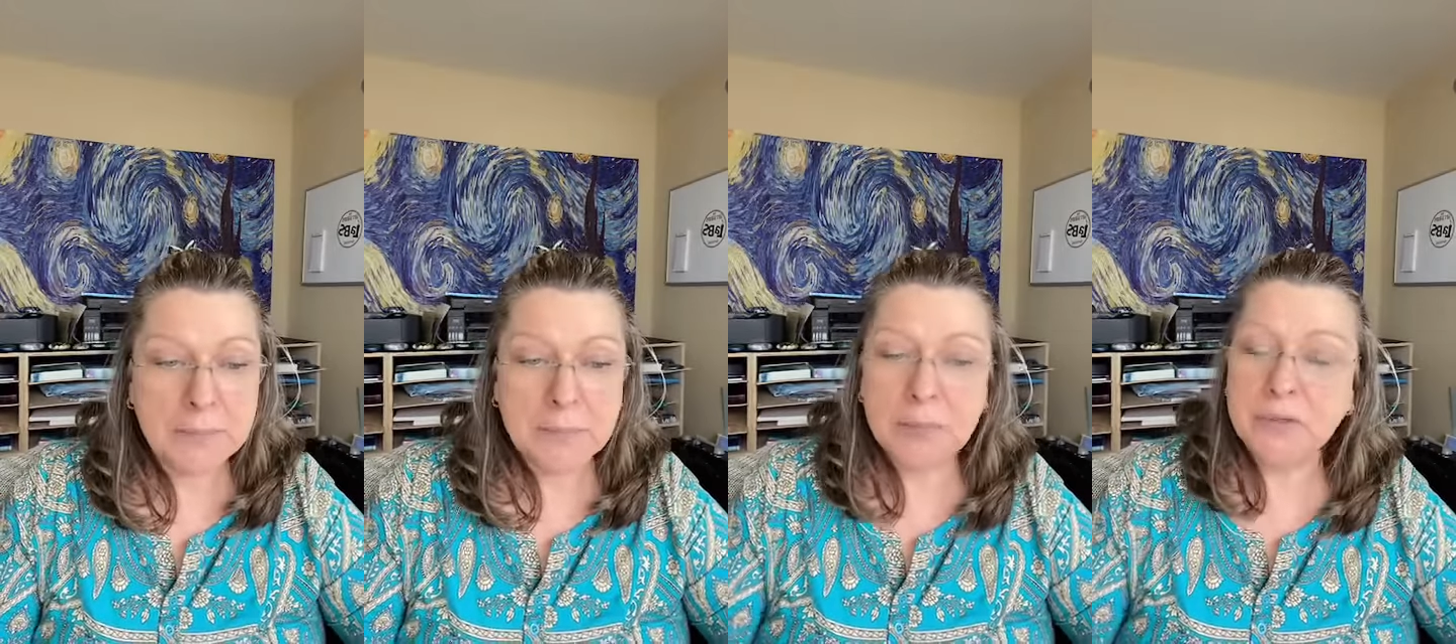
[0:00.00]

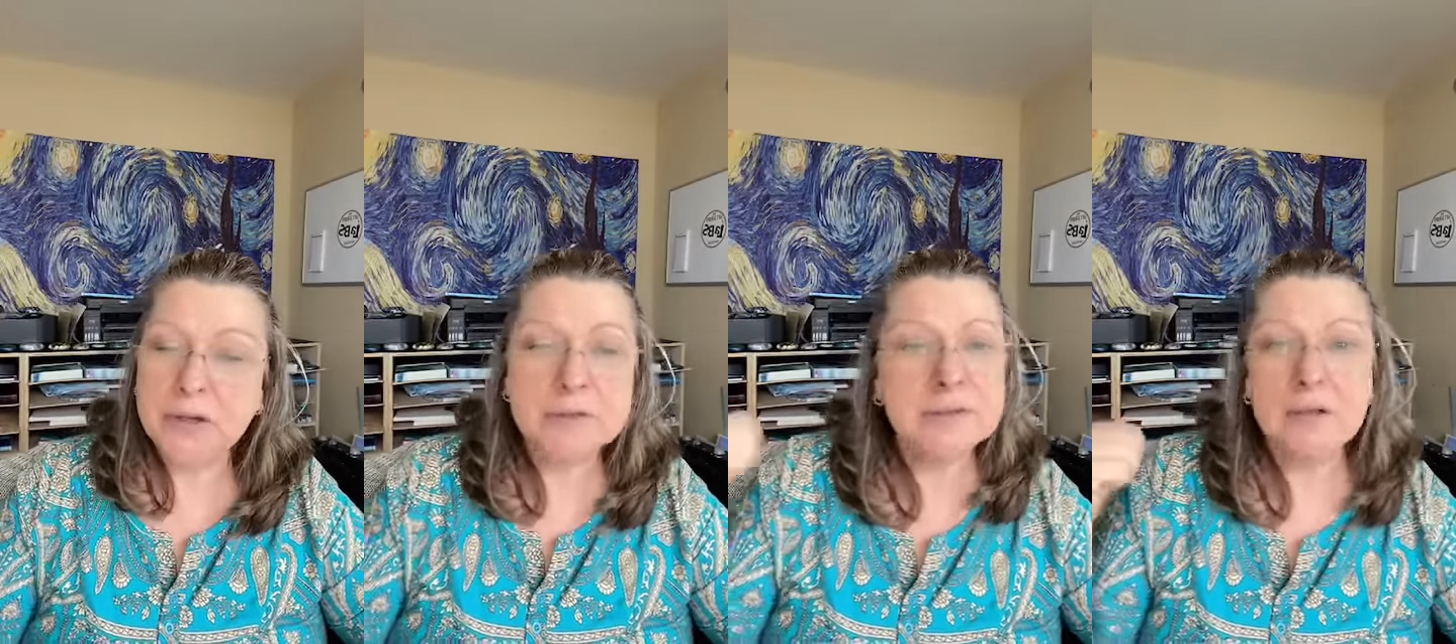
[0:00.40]

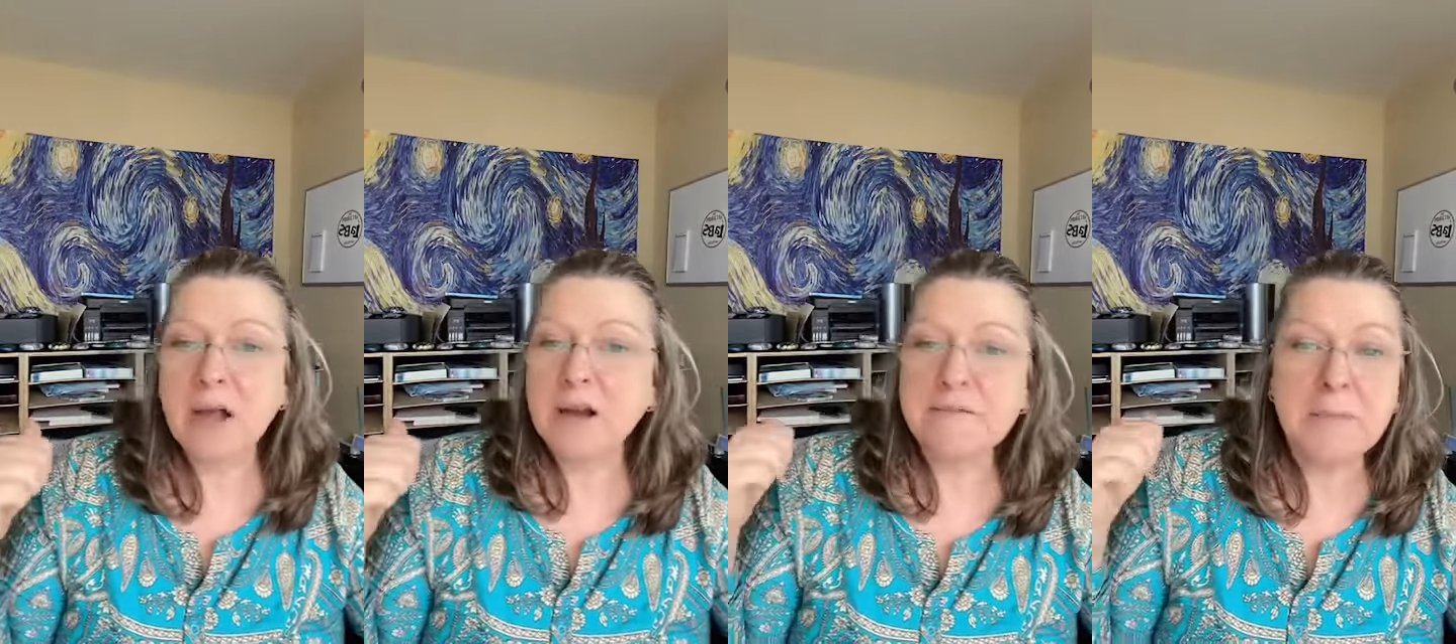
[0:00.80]
There's a
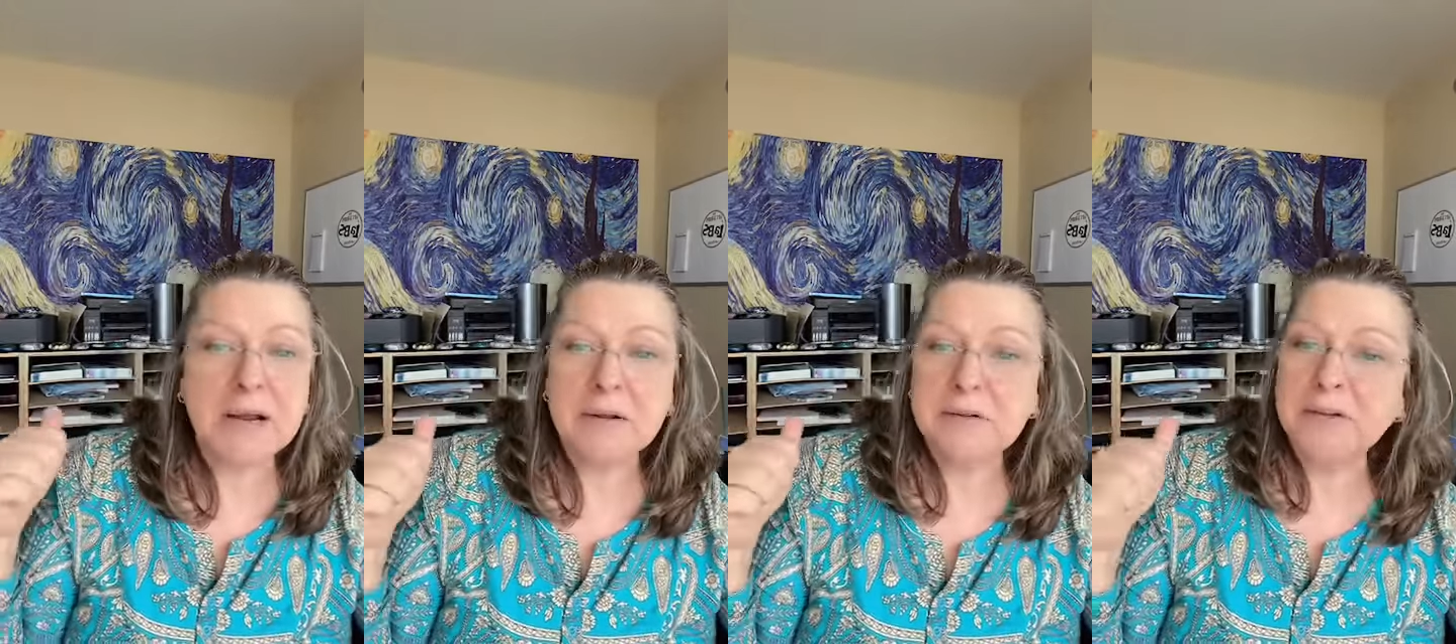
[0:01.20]
lot
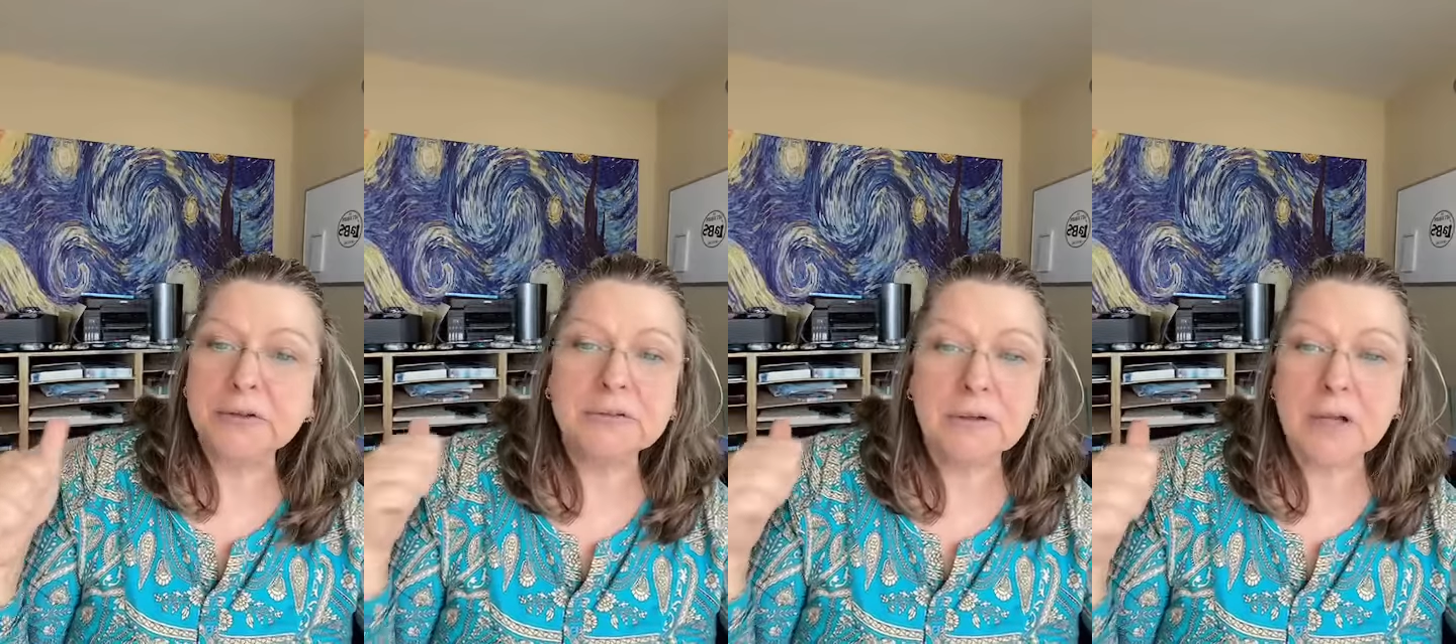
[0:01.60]

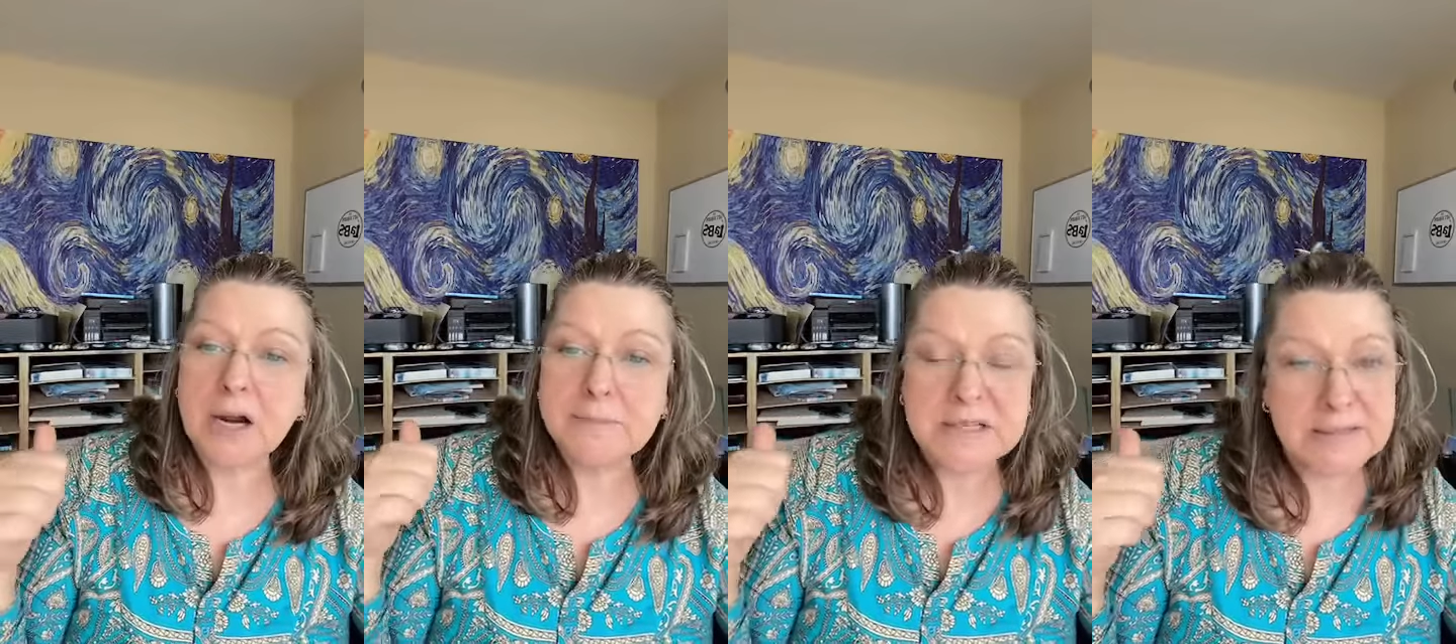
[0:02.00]

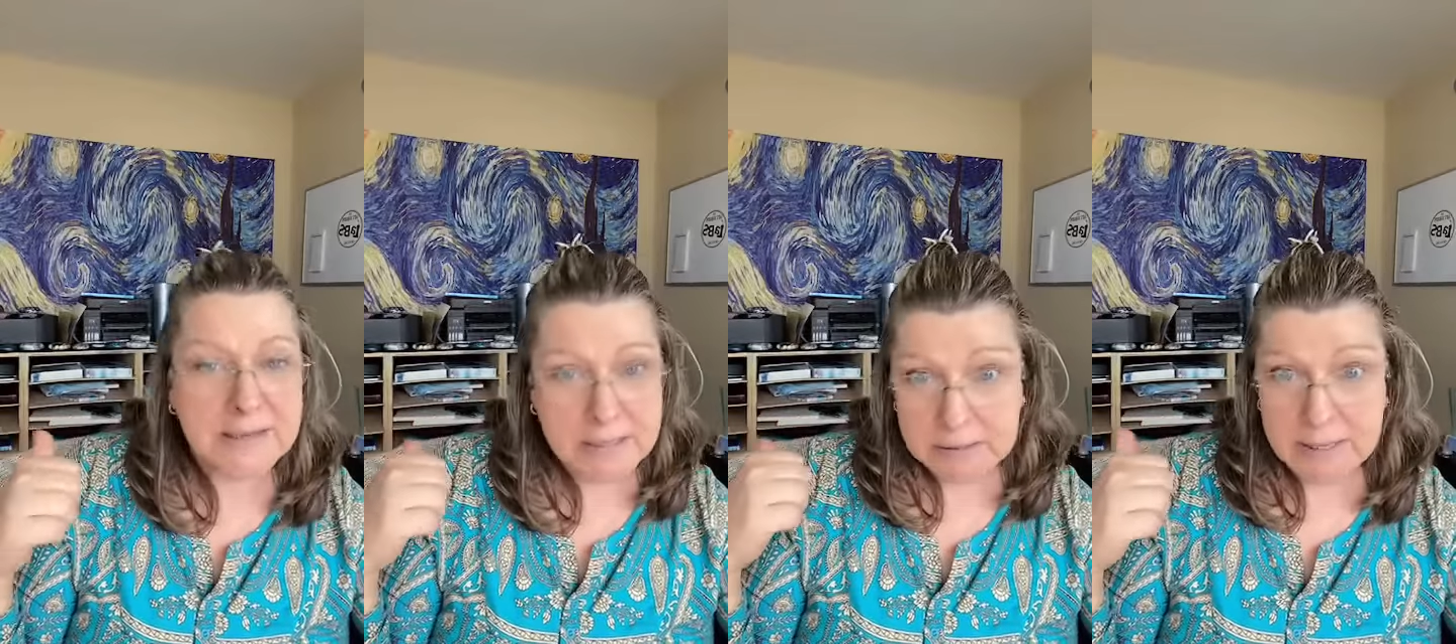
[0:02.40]
of mistakes